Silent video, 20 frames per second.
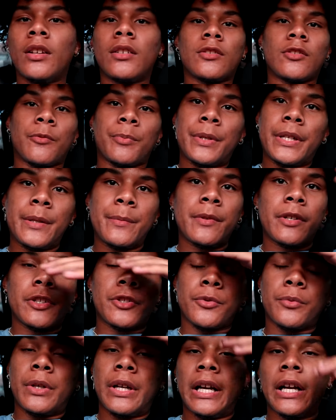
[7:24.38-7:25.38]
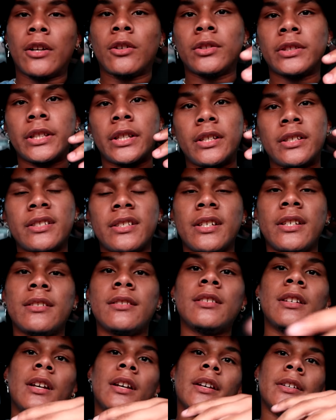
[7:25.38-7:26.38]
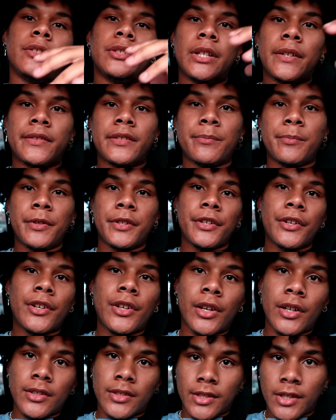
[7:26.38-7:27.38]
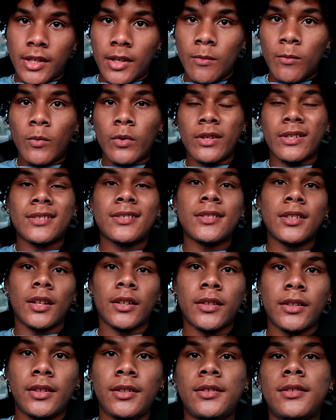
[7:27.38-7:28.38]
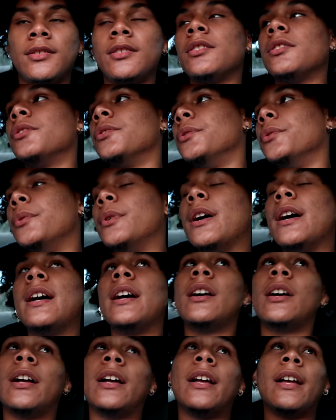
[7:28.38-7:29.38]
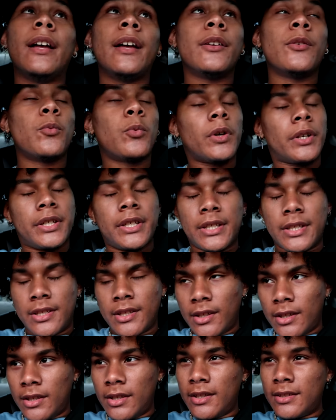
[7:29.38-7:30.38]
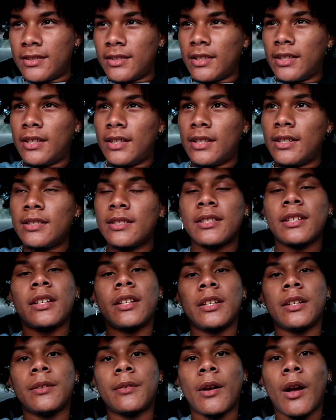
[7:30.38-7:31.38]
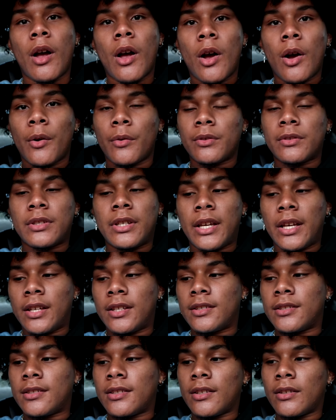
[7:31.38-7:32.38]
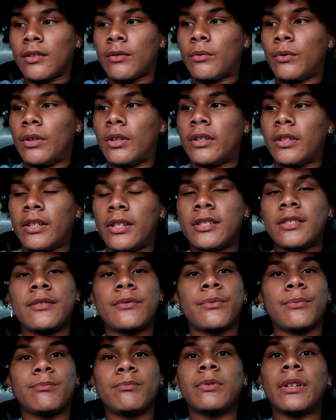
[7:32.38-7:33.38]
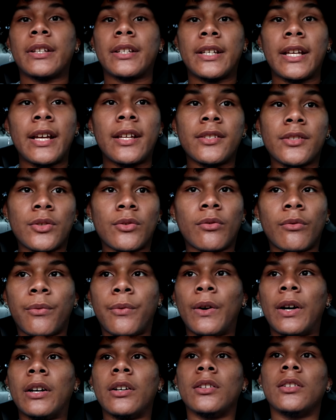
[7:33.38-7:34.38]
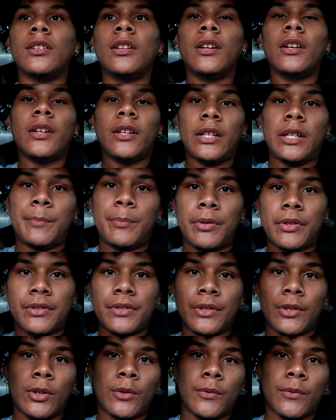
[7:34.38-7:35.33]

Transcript: So pretty much what Harold does is you have to bring your car to him with a stock ECU, and what he does is he takes what his like can tune file, he puts it